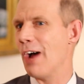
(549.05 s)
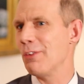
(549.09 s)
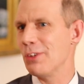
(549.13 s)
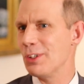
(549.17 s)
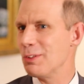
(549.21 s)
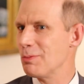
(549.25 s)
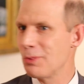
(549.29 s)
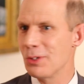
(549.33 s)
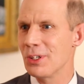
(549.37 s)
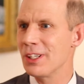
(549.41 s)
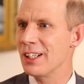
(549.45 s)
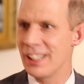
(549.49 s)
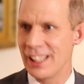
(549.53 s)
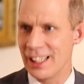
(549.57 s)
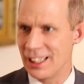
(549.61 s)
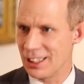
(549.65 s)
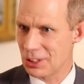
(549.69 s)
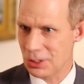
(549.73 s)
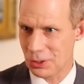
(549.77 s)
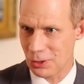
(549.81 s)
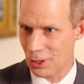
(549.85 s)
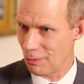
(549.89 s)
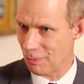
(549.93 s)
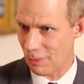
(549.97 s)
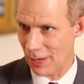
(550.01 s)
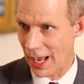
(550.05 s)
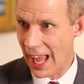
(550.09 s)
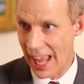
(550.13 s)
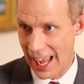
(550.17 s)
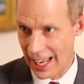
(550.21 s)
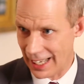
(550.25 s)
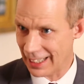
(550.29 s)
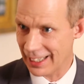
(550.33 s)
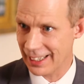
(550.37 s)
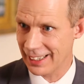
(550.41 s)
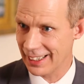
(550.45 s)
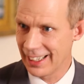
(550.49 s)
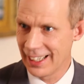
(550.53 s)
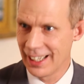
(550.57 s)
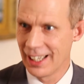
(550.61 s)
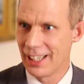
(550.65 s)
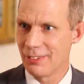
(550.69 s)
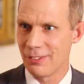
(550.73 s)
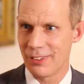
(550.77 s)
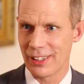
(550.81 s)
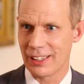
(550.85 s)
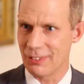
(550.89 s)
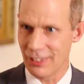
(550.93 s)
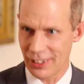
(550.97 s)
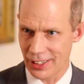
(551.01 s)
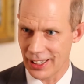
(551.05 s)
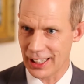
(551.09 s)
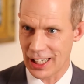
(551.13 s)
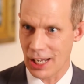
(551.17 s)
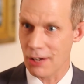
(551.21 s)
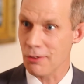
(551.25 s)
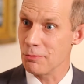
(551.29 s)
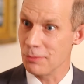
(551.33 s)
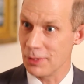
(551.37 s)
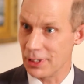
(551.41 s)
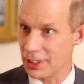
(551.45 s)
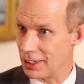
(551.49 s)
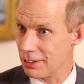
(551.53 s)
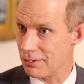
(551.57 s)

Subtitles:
wouldn't put it into a bank where the government